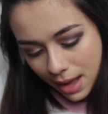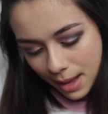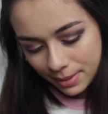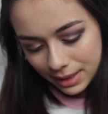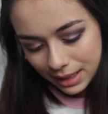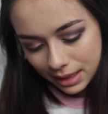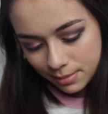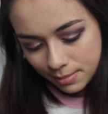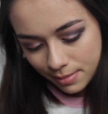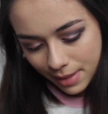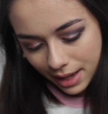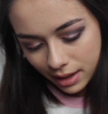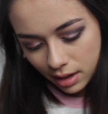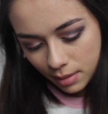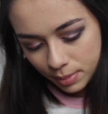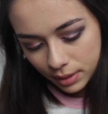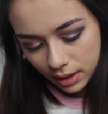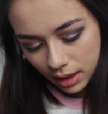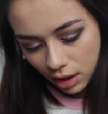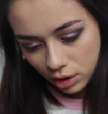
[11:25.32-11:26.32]
Maybelline
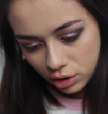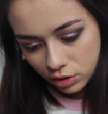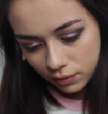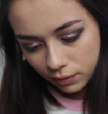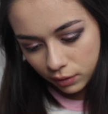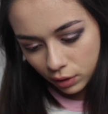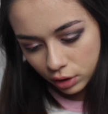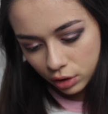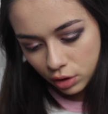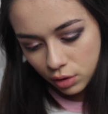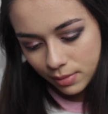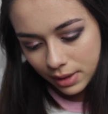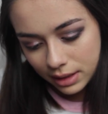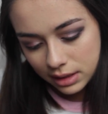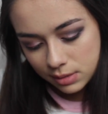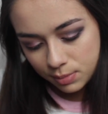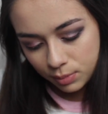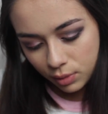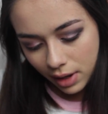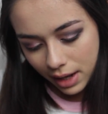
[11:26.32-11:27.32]
Mega Plush Volume
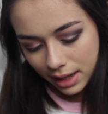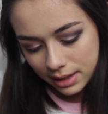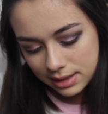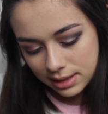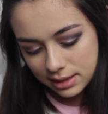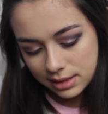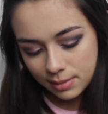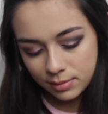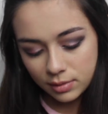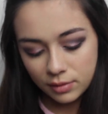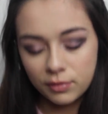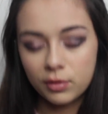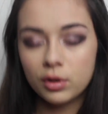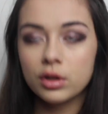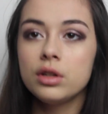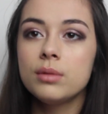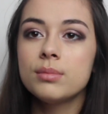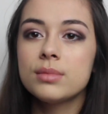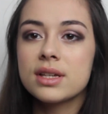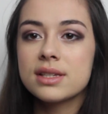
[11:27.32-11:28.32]
Express, except the
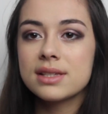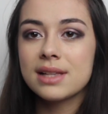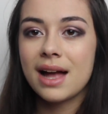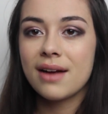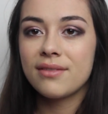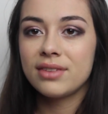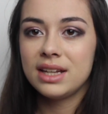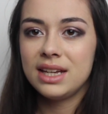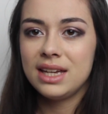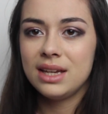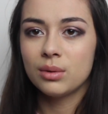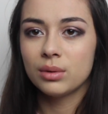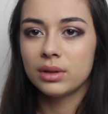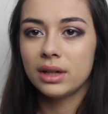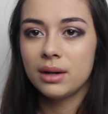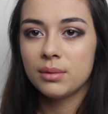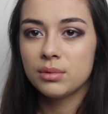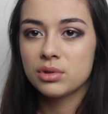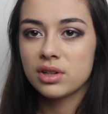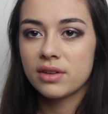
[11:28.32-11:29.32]
volume doesn't have an E on
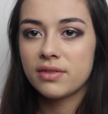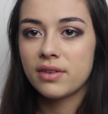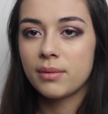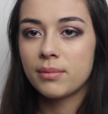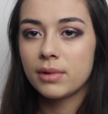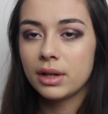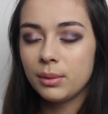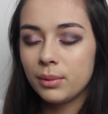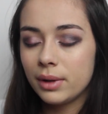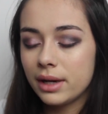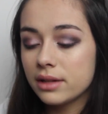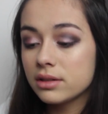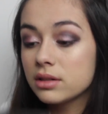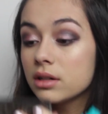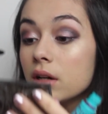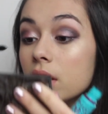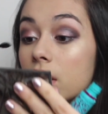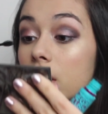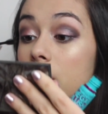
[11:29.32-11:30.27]
it, which I find really weird.